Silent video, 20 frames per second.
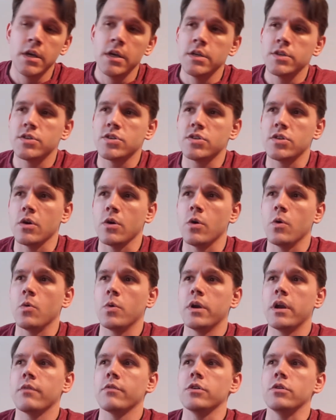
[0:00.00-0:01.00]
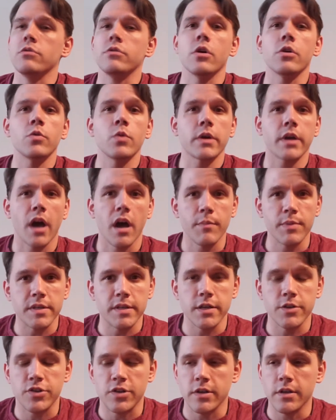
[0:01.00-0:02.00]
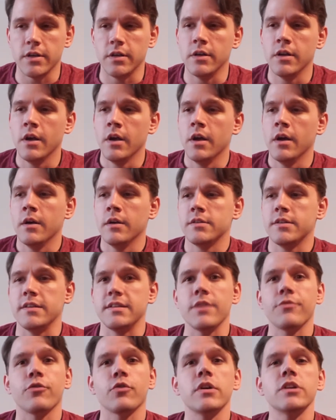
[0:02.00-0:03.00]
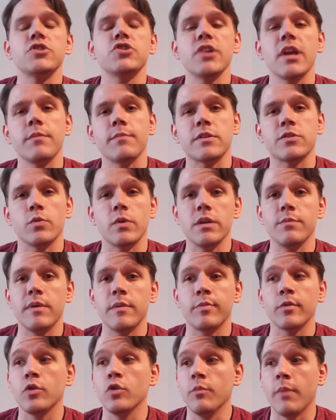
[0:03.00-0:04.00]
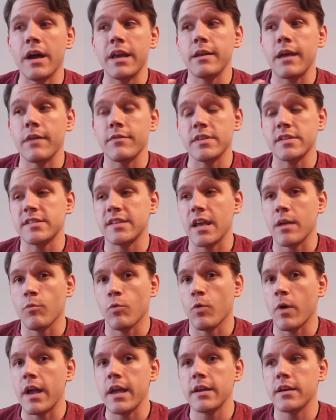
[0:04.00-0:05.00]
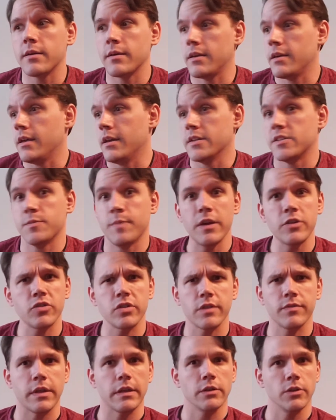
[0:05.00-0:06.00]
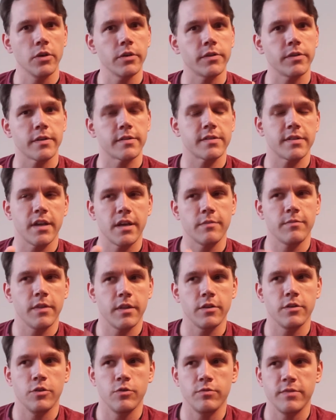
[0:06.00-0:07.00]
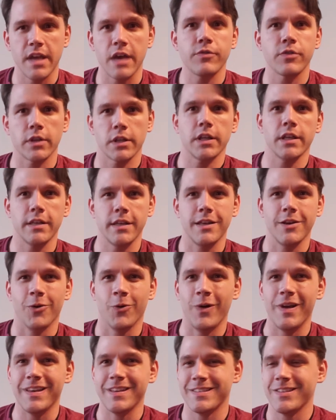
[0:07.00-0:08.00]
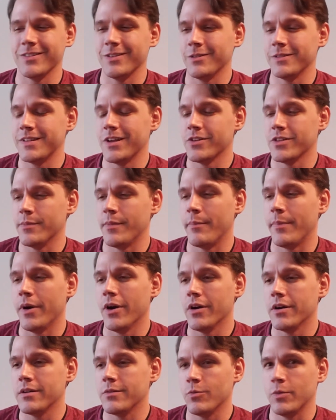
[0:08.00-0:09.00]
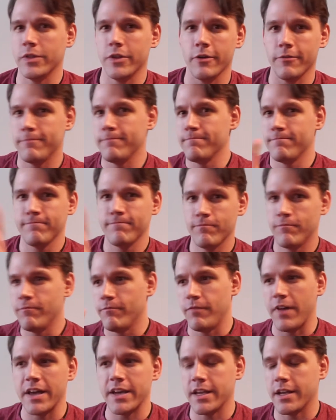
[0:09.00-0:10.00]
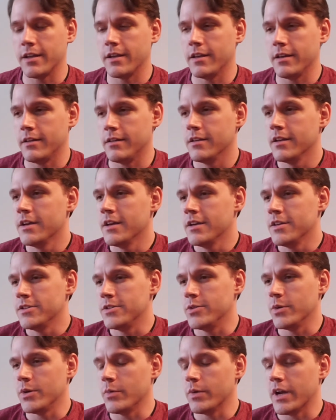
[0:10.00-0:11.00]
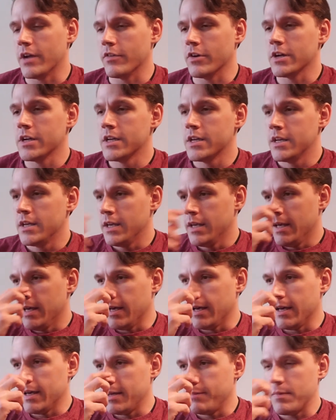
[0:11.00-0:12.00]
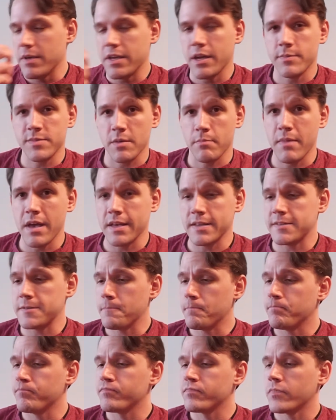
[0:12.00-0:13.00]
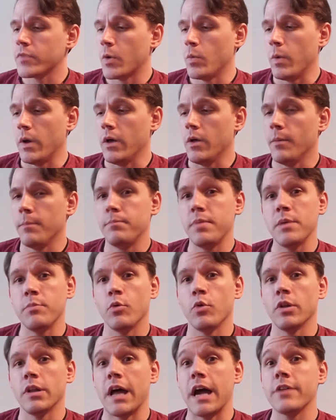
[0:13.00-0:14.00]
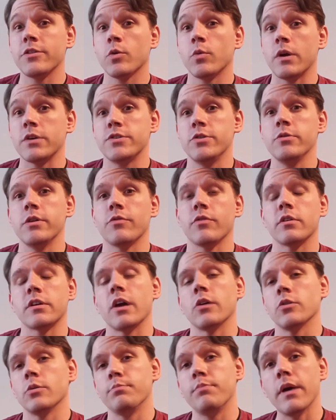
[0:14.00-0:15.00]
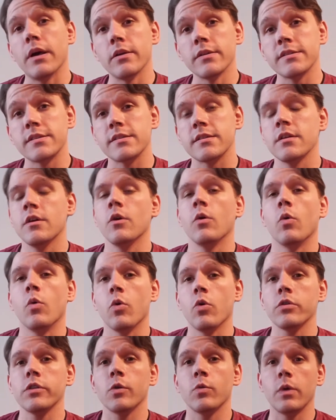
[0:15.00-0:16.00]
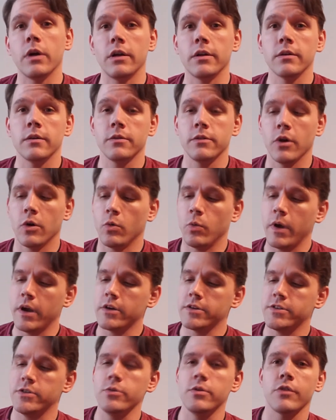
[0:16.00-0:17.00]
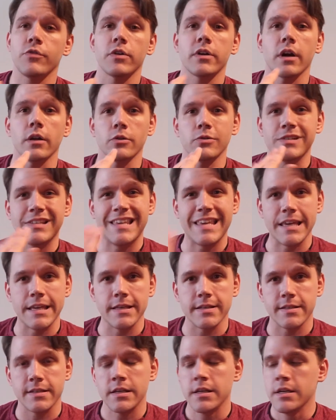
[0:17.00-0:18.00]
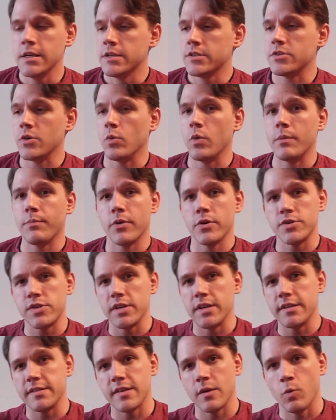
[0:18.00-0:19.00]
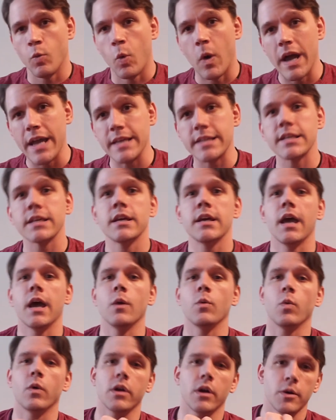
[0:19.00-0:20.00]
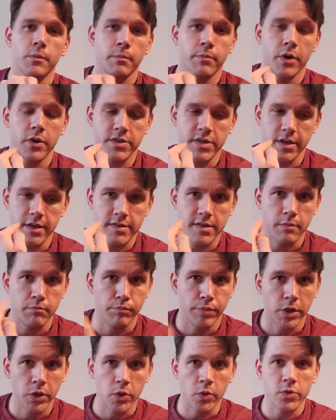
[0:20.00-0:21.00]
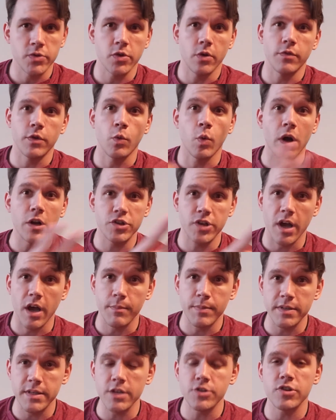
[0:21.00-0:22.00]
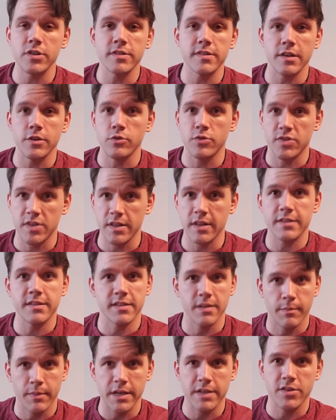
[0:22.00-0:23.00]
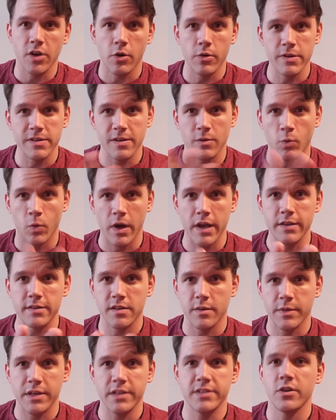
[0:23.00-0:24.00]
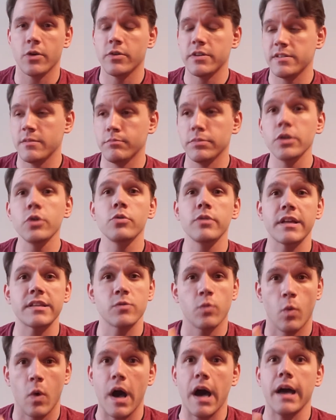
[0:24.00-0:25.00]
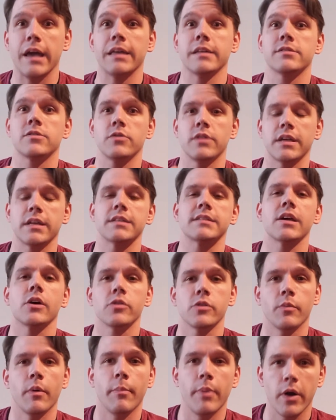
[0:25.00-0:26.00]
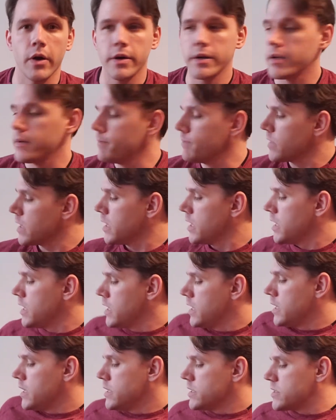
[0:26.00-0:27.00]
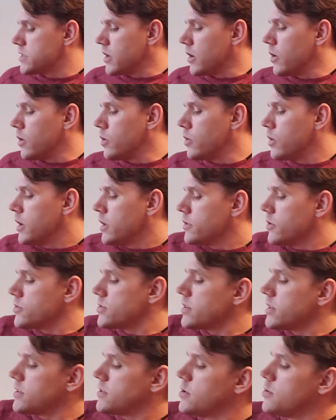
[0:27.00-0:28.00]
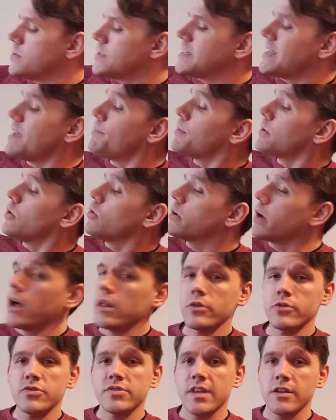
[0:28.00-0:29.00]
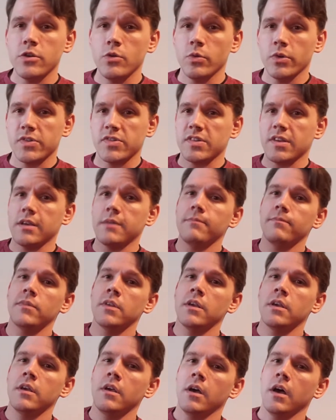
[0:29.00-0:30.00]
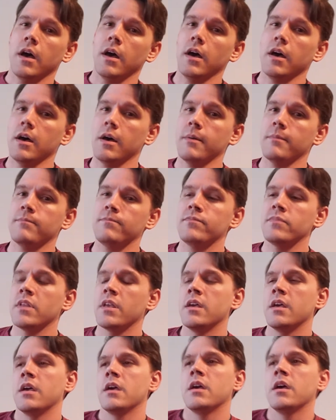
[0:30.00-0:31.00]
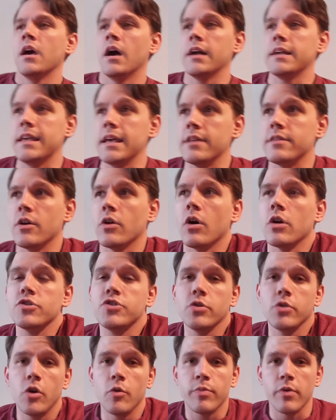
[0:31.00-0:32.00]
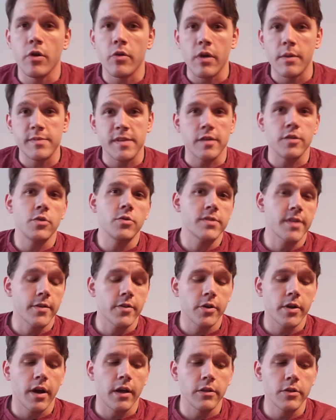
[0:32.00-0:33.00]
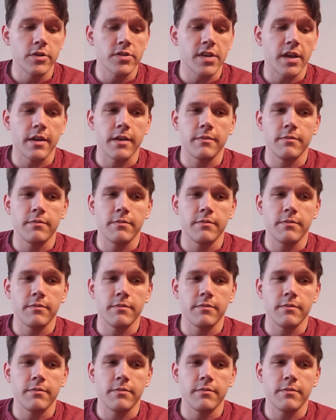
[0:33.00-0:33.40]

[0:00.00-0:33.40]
So whenever you go to a competition, to differentiate between people who might have the same rank, and especially if they look the same, then you definitely need a way to tell them apart when they're fighting and doing whatever. It becomes a mess. Well, people will either wear 2 different colored belts, or they'll wear 2 different colored gis. So one person is in white and one person is in blue. So if you watch competitions and you see that somebody's always in white, somebody's always in blue, that's why. It's so they can tell them apart. So those are the 2 typical colors that you will see. Again, there are judo programs that use other colors.